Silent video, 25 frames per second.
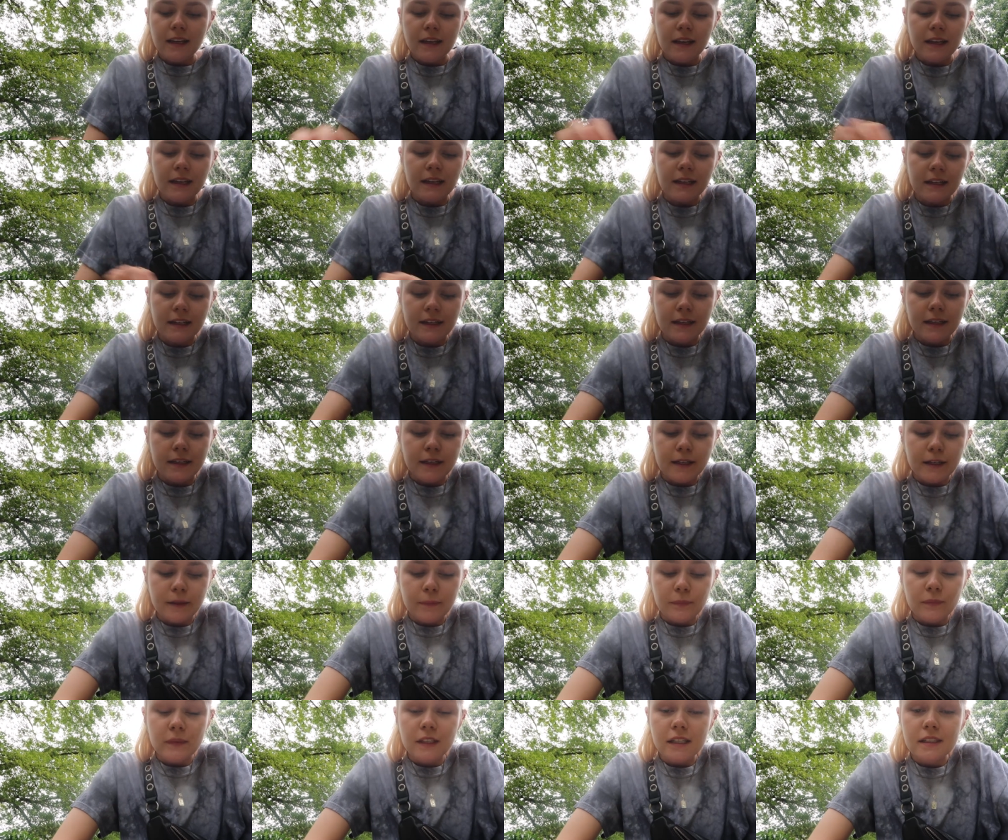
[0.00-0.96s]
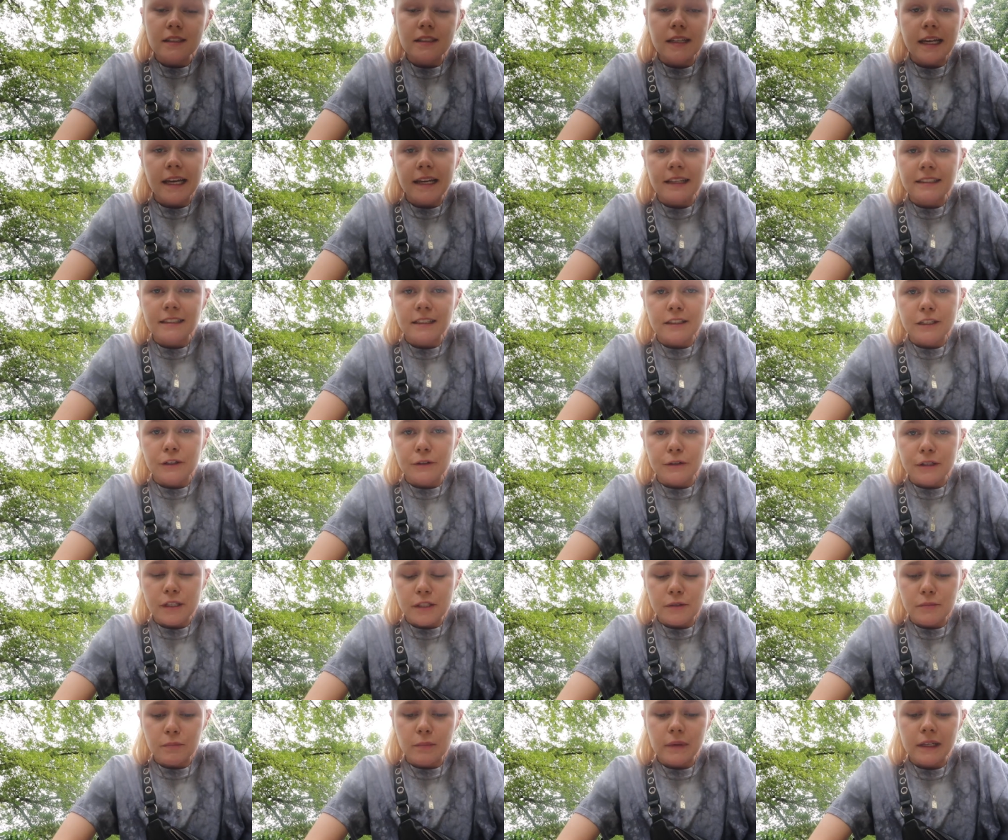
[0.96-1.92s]
Um, this day didn't go
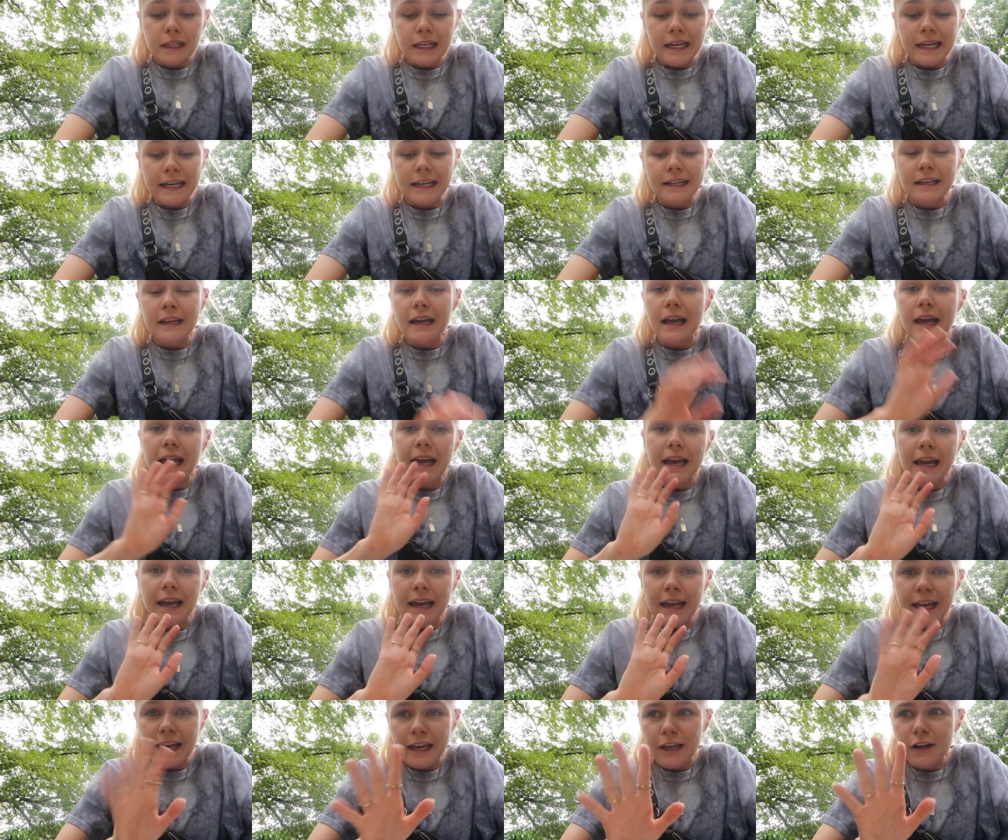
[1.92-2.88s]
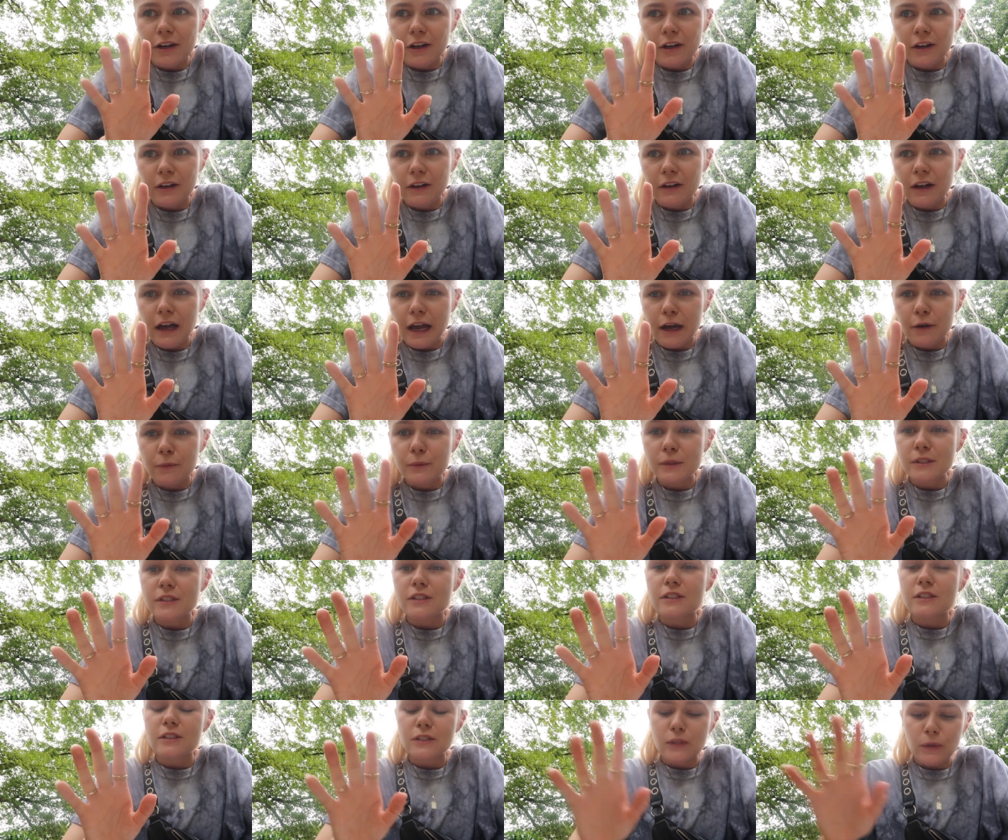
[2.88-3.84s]
as planned at all. I
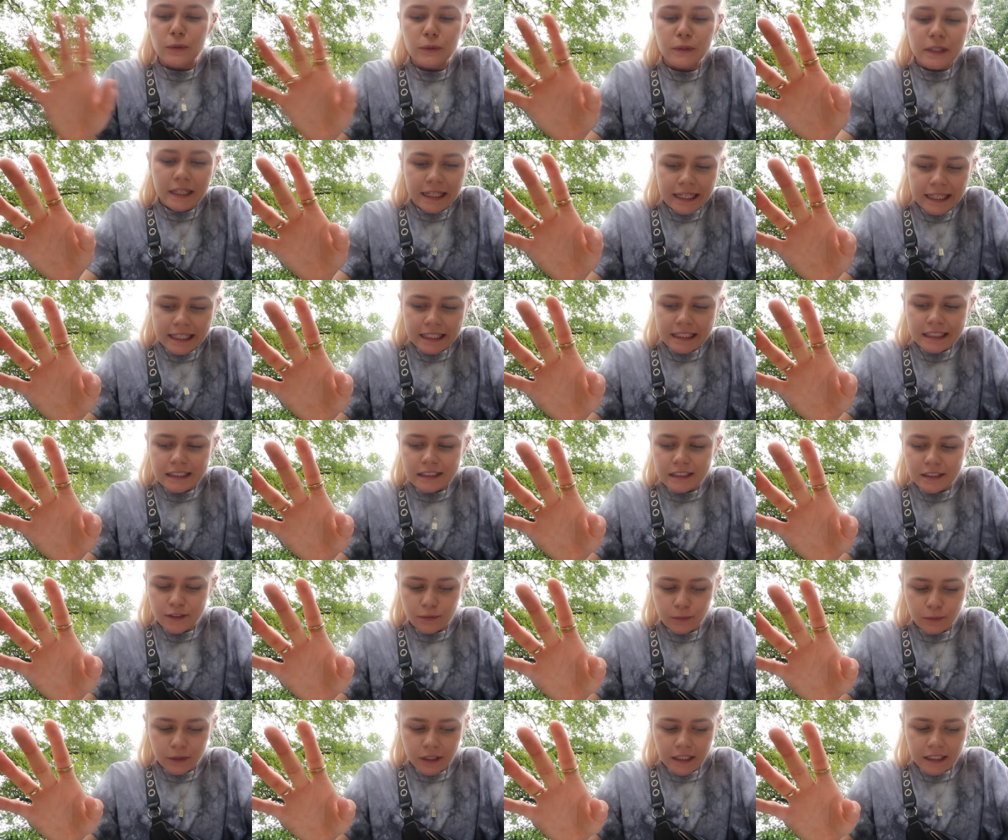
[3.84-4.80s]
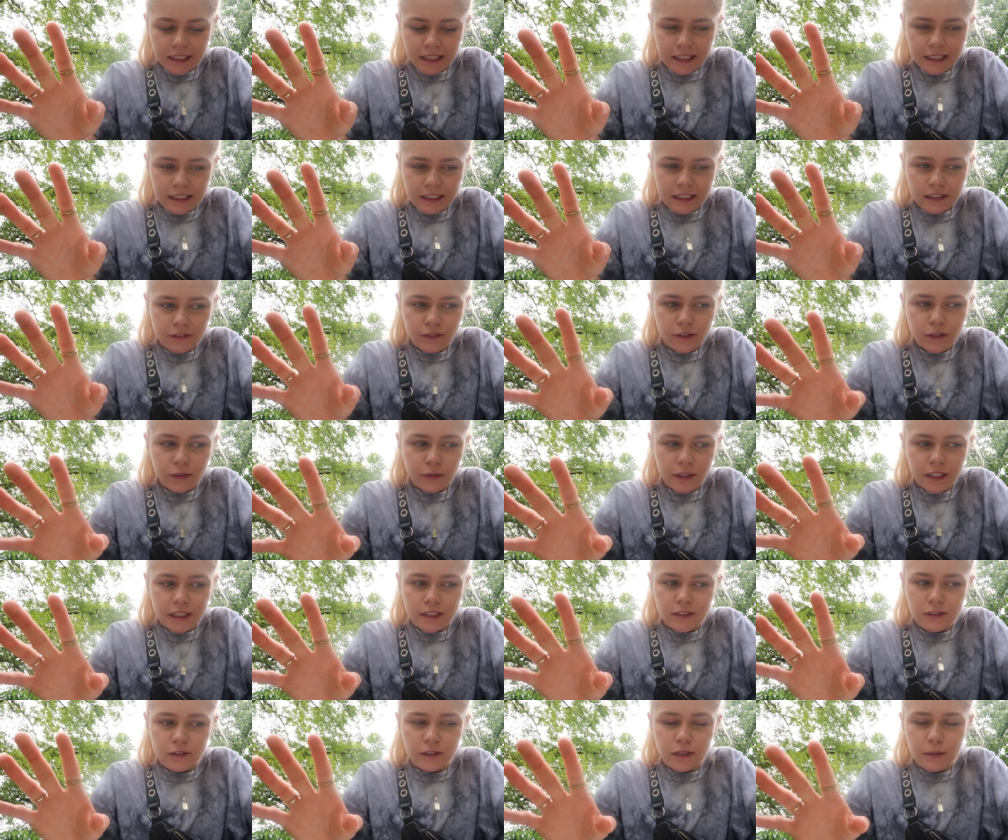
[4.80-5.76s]
was so late this morning, even though I
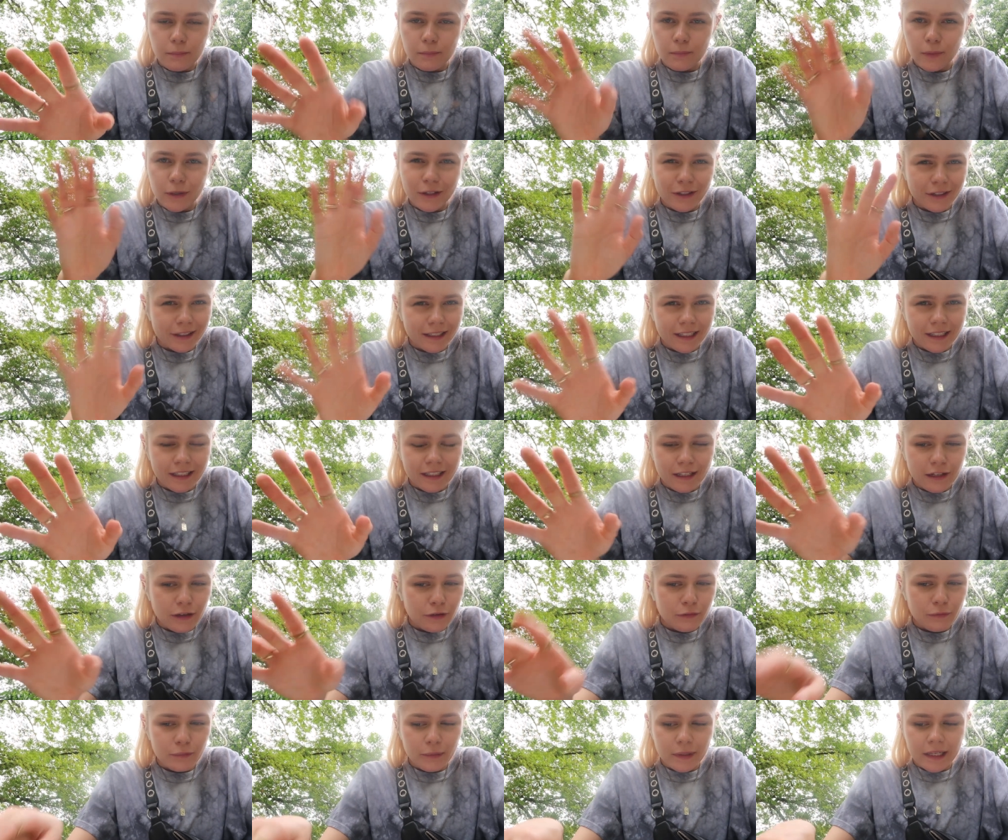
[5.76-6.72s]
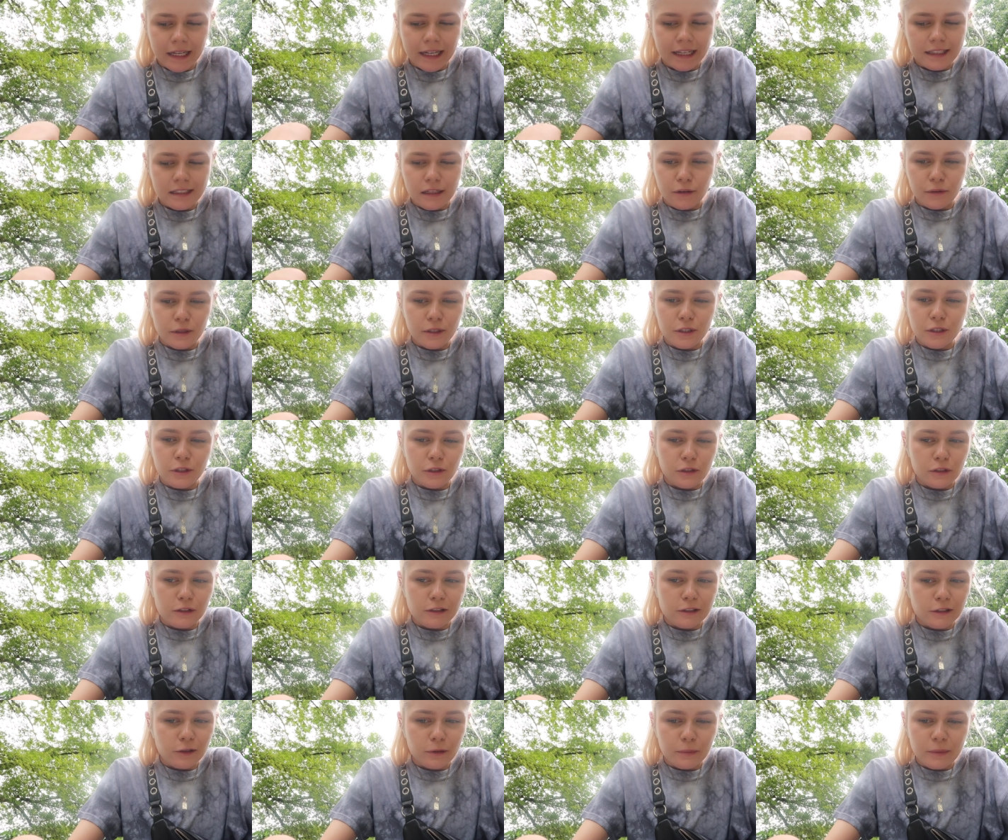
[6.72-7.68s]
stood up early enough, but I guess I was
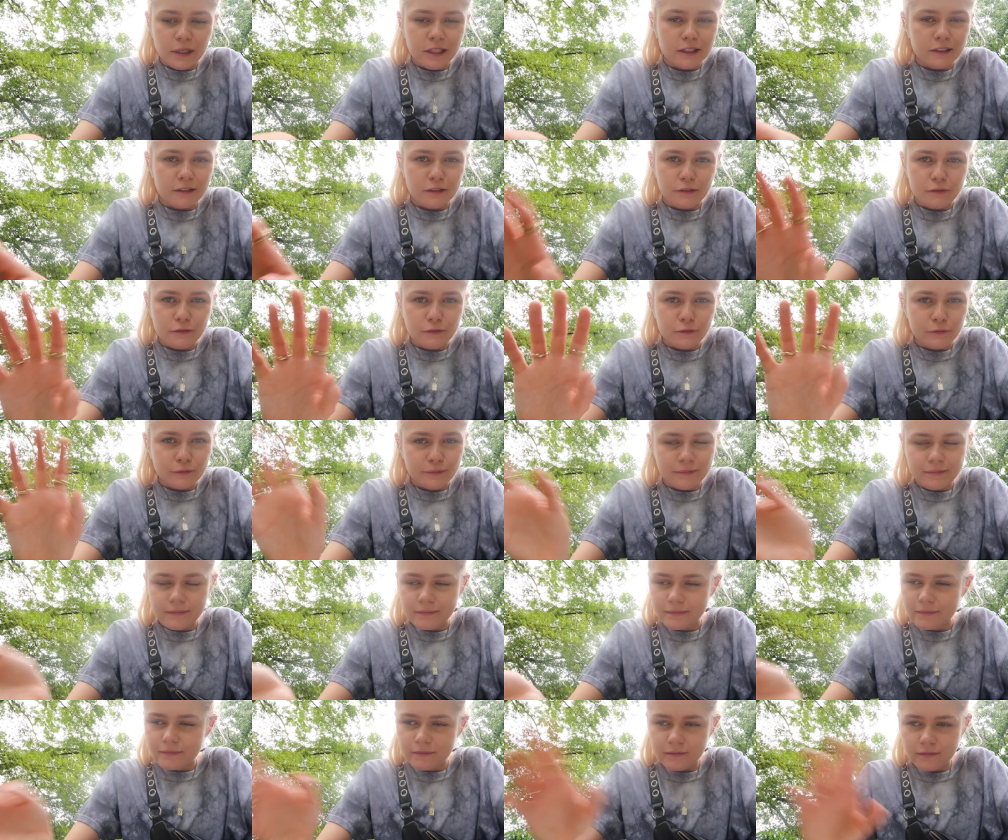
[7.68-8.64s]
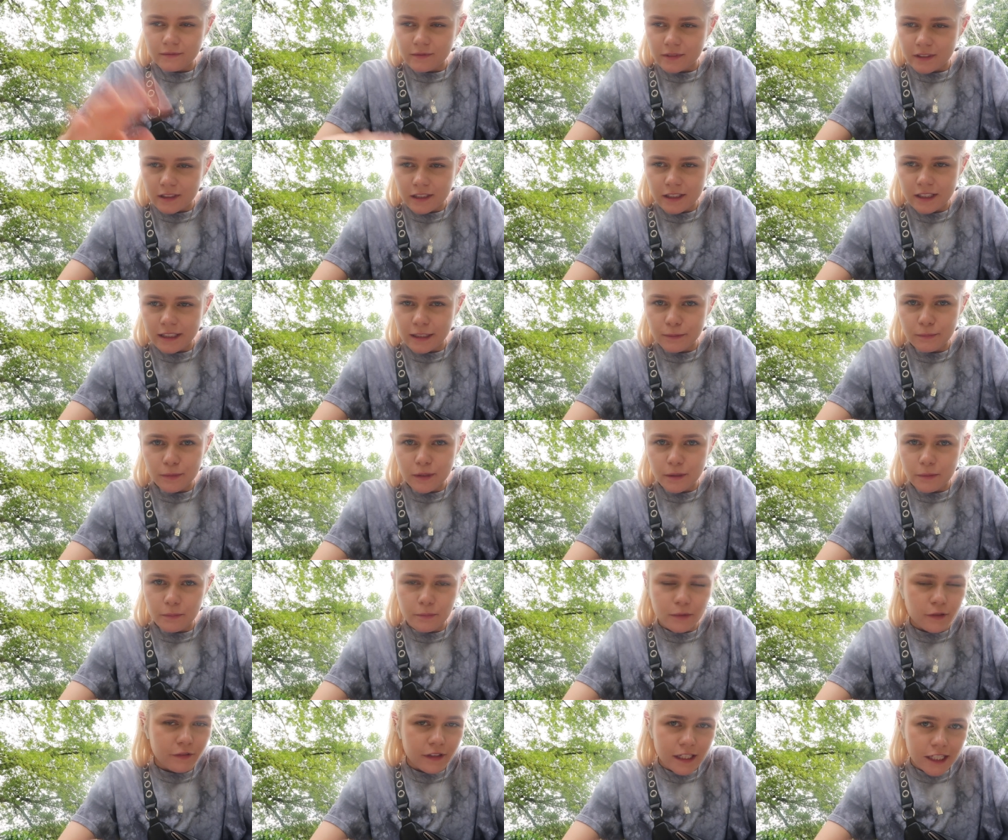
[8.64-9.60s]
just slow because of sleep
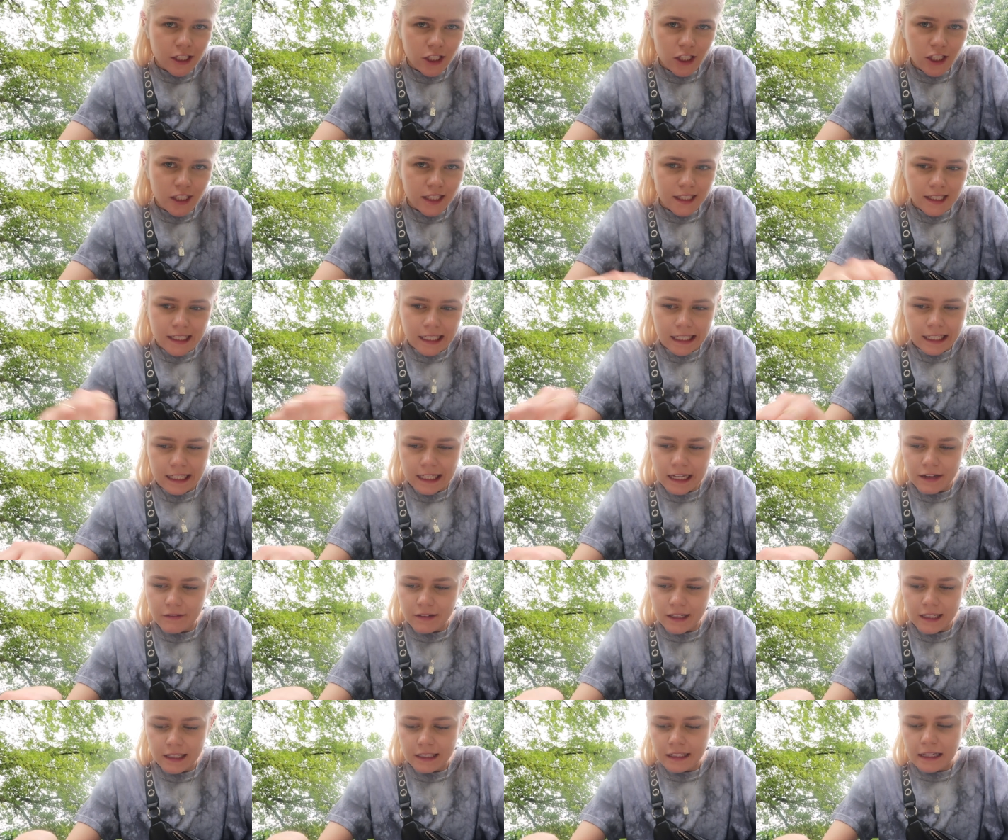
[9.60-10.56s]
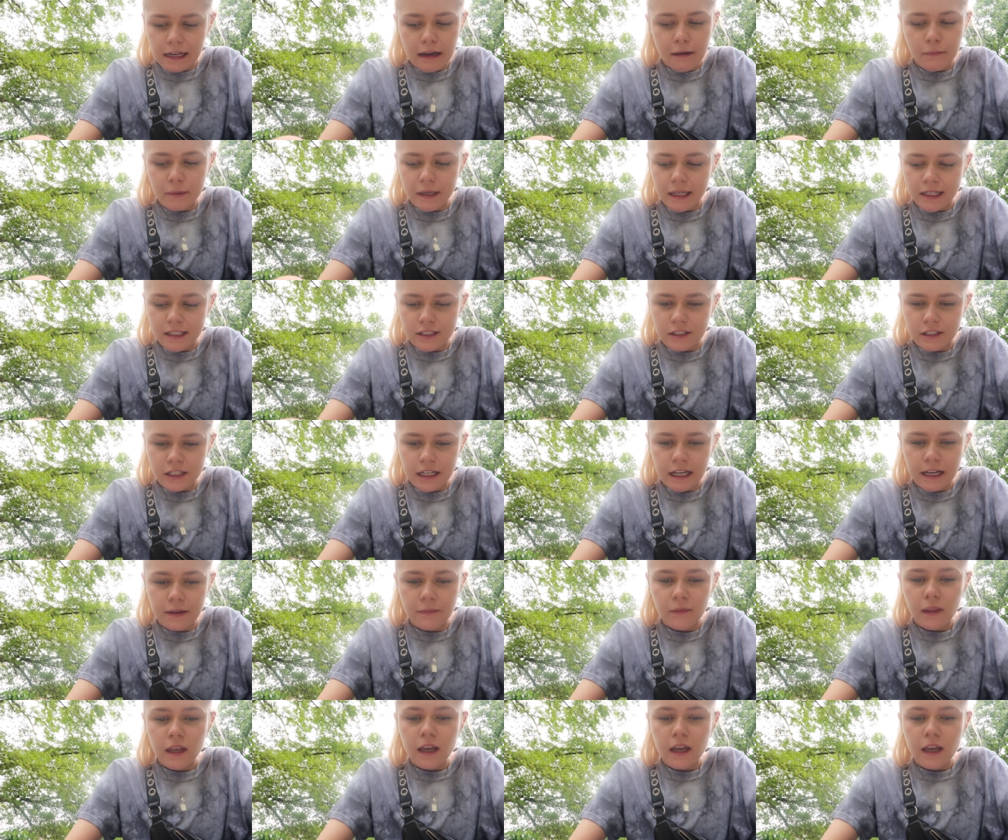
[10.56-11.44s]
deprivation and everything that happened yesterday.